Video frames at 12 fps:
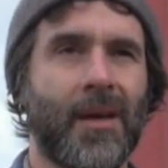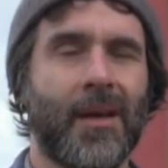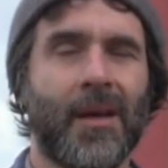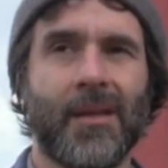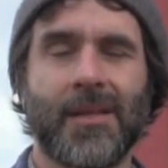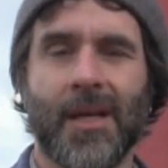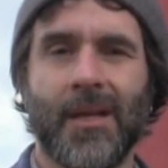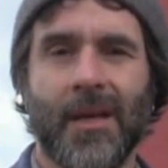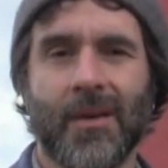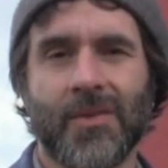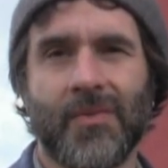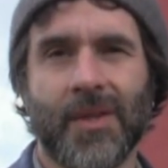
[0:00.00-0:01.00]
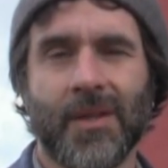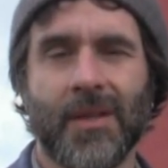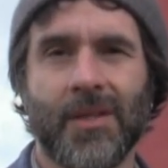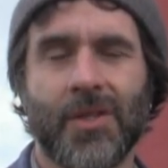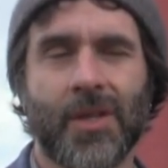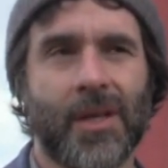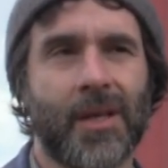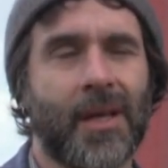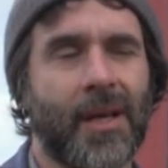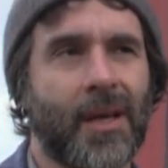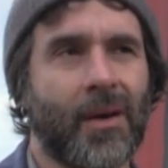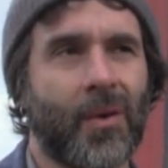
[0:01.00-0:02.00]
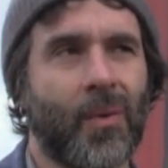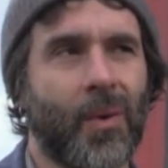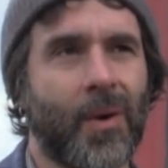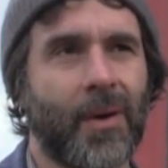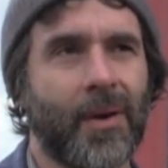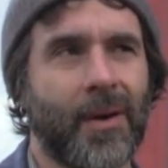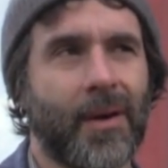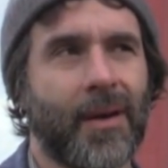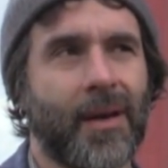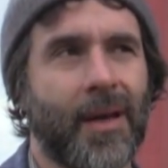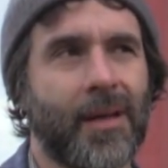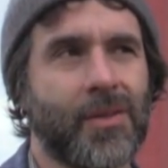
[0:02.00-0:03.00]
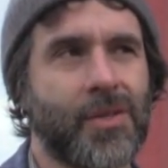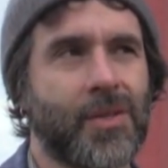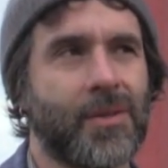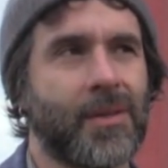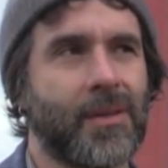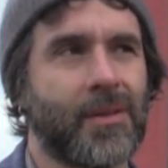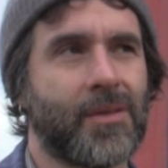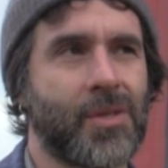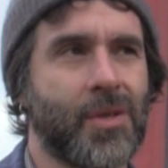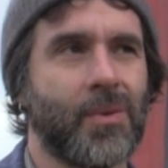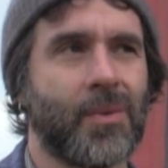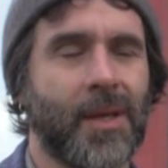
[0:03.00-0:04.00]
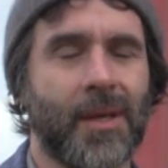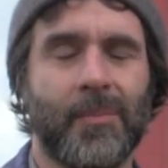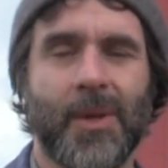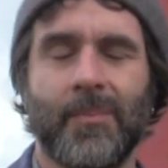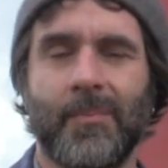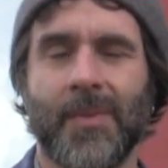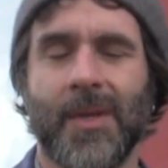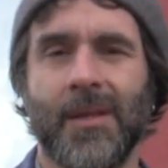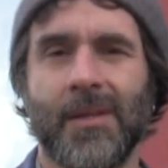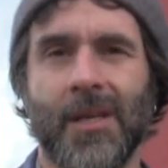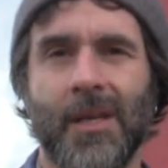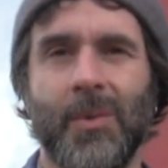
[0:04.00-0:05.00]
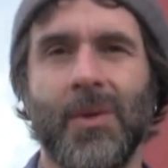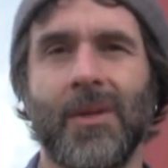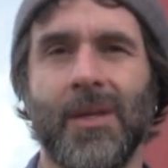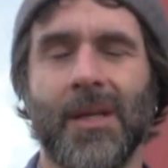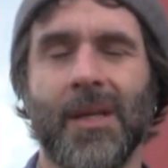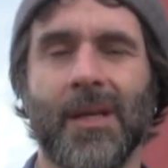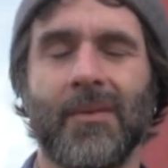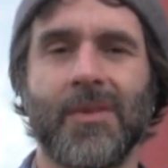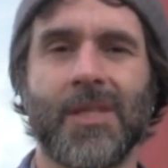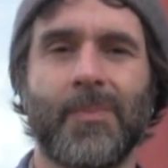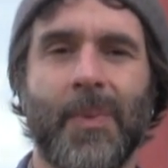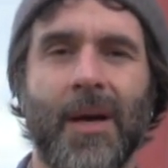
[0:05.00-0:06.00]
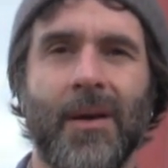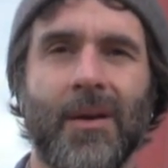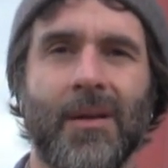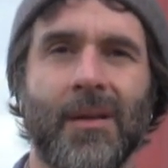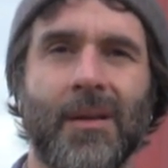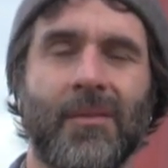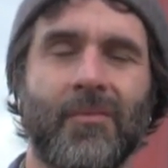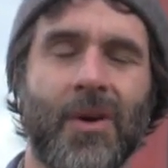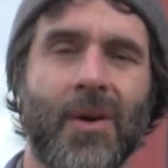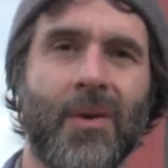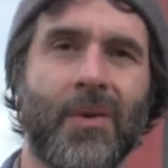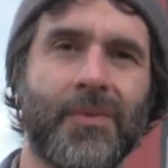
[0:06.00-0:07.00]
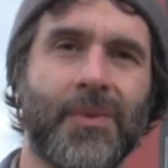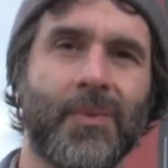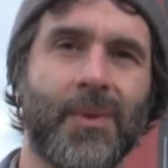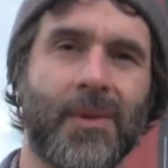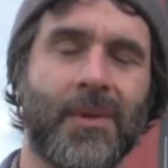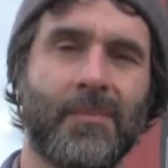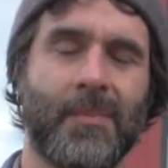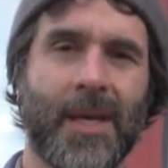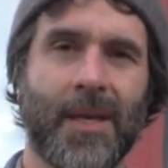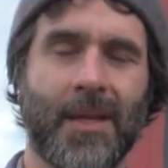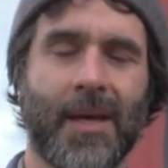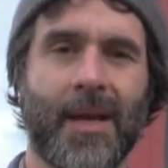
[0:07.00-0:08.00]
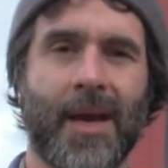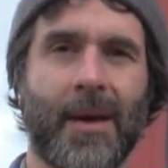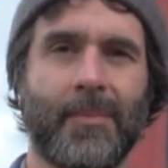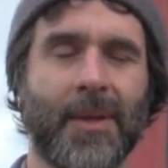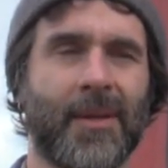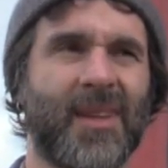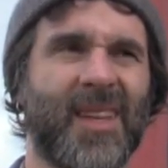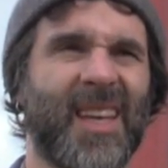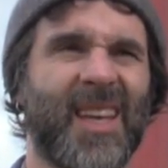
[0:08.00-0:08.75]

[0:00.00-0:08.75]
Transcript: a tiny house village, and two, to get the community kind of inspired and involved with making that happen.